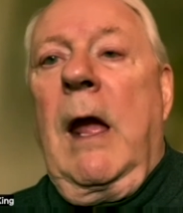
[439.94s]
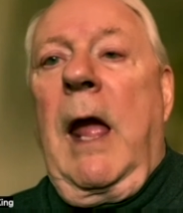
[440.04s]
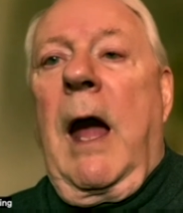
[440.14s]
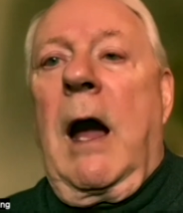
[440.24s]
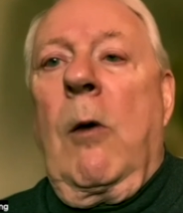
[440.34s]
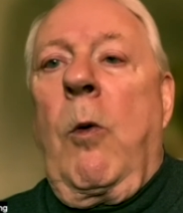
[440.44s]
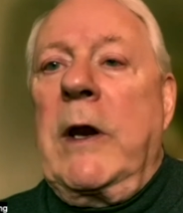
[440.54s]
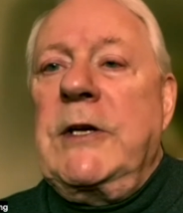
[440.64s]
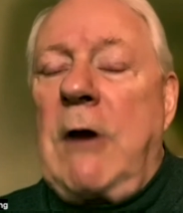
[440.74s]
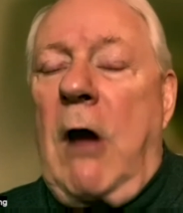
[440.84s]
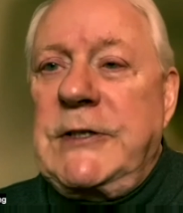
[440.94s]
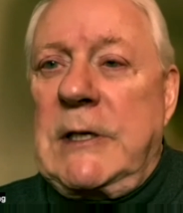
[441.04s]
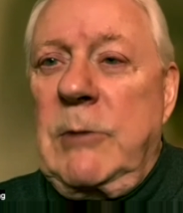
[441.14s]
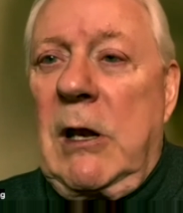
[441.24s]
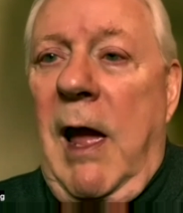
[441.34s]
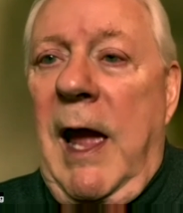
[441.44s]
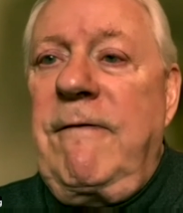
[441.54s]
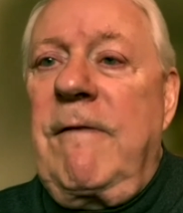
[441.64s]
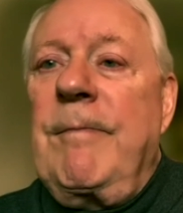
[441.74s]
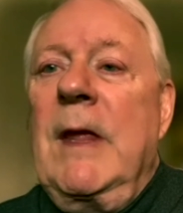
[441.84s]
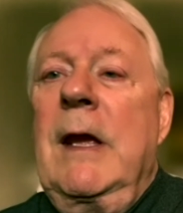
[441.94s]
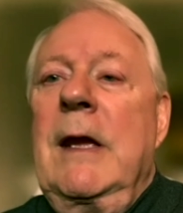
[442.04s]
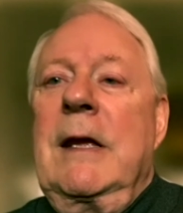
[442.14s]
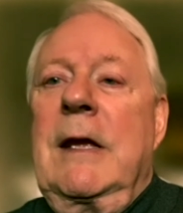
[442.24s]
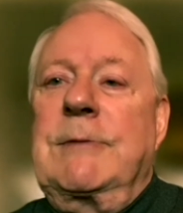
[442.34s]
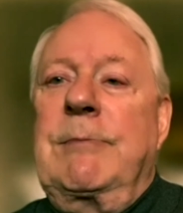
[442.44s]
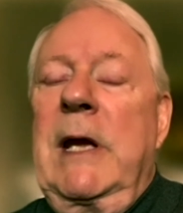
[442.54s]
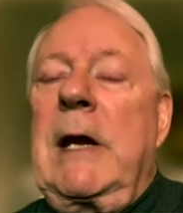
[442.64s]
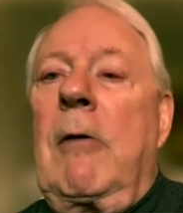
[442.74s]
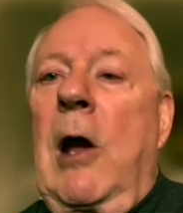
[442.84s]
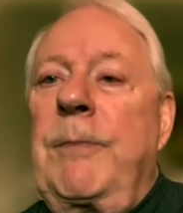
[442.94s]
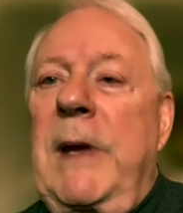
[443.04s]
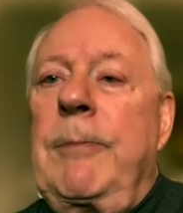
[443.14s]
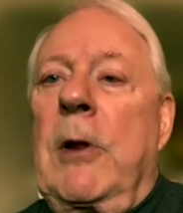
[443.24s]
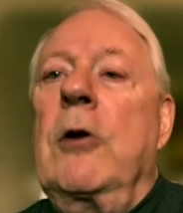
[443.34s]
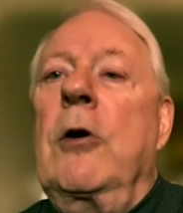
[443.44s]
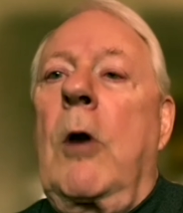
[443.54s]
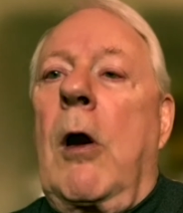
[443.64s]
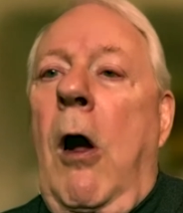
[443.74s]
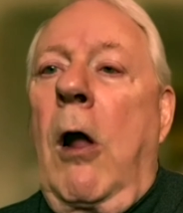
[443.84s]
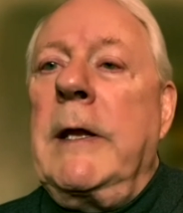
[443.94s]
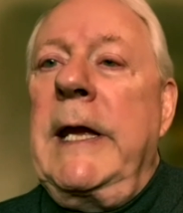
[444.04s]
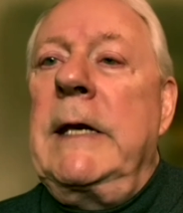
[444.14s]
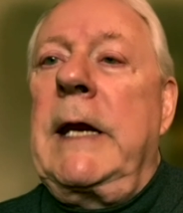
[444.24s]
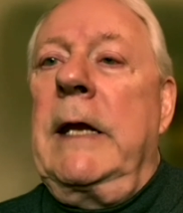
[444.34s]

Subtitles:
what is awesome in life, is being around people who are all in.